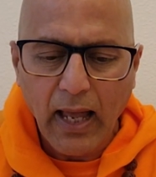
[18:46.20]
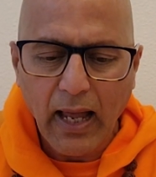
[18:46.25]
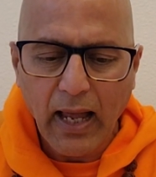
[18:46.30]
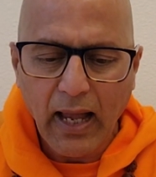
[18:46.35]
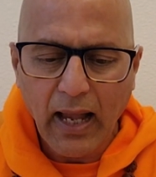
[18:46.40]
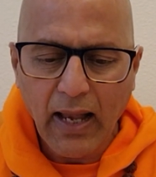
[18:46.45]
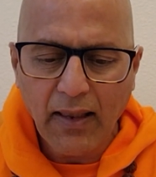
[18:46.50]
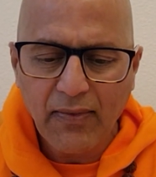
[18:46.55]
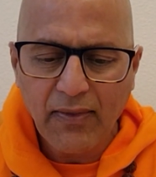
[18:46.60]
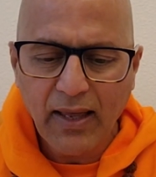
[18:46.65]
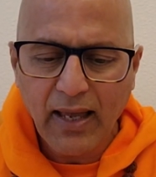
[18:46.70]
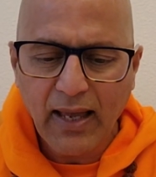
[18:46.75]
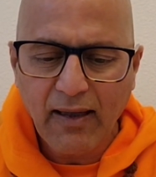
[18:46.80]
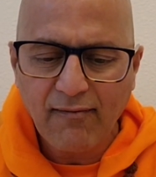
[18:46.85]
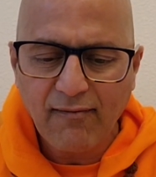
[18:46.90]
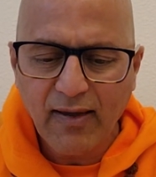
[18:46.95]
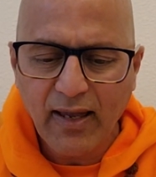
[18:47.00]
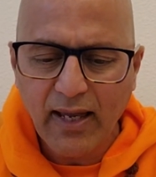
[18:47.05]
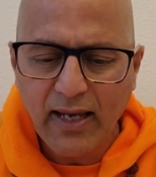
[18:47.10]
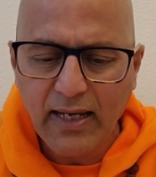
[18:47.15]
and the
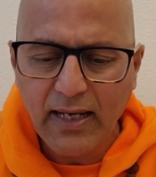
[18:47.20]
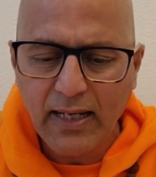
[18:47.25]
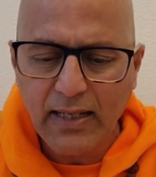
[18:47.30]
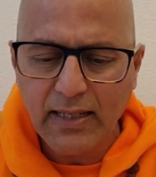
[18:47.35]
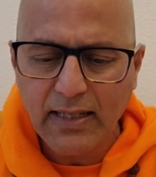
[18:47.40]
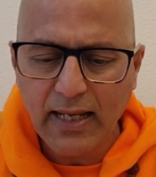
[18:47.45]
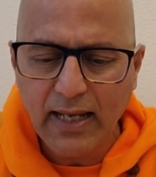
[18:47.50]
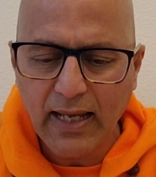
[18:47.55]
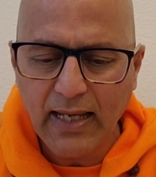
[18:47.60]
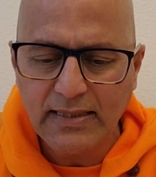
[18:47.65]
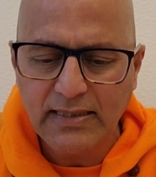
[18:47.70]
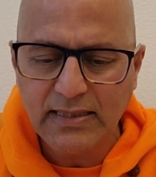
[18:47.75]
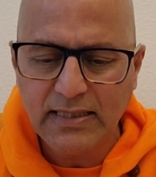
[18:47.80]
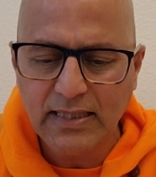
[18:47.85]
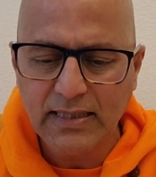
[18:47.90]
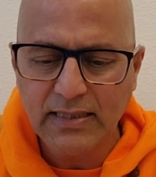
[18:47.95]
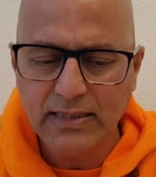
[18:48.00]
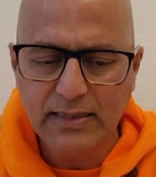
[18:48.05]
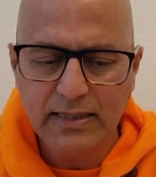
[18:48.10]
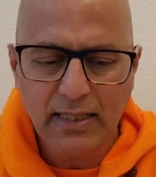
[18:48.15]
awakened
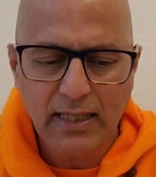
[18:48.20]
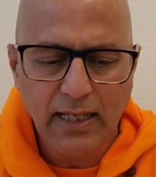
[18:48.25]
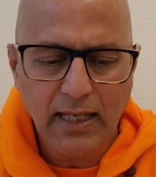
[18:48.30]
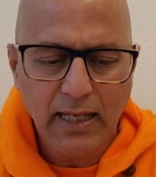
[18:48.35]
essence